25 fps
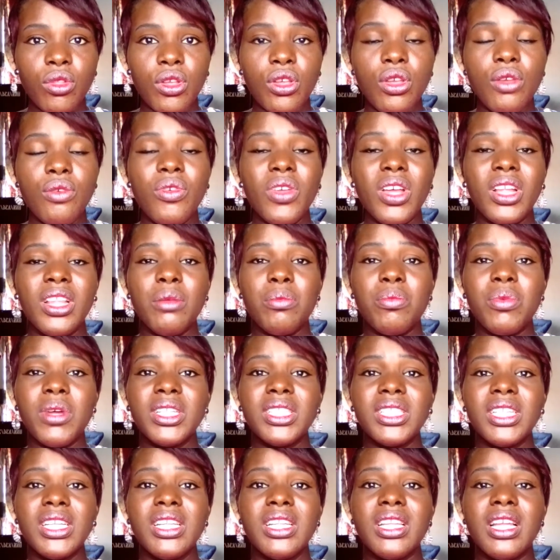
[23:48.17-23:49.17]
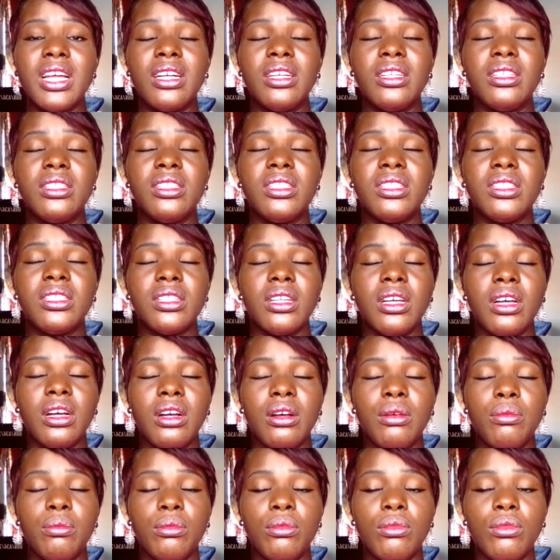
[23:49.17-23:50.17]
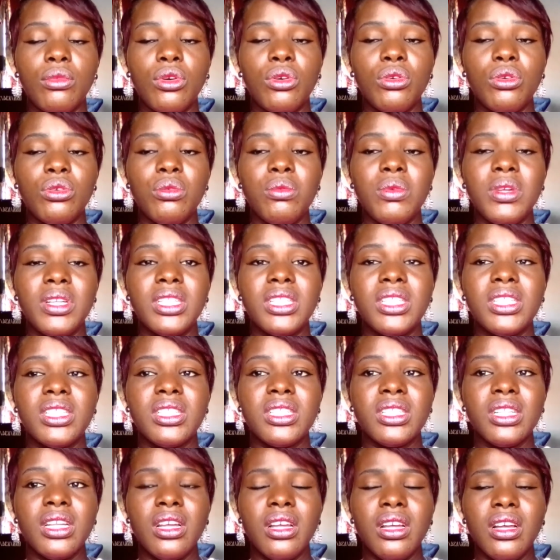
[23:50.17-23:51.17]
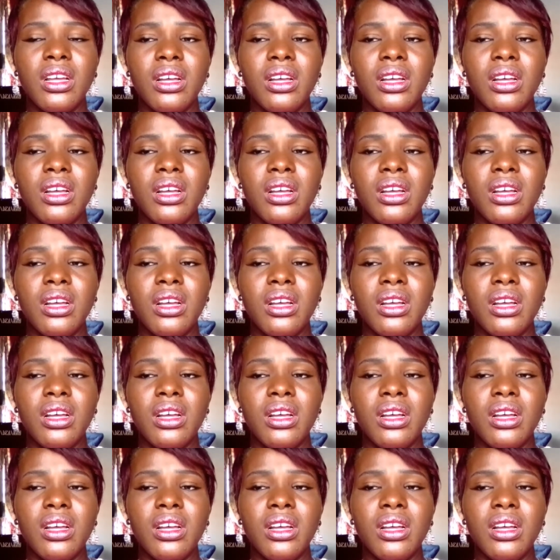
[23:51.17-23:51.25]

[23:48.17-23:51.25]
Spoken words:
If you are the person that is always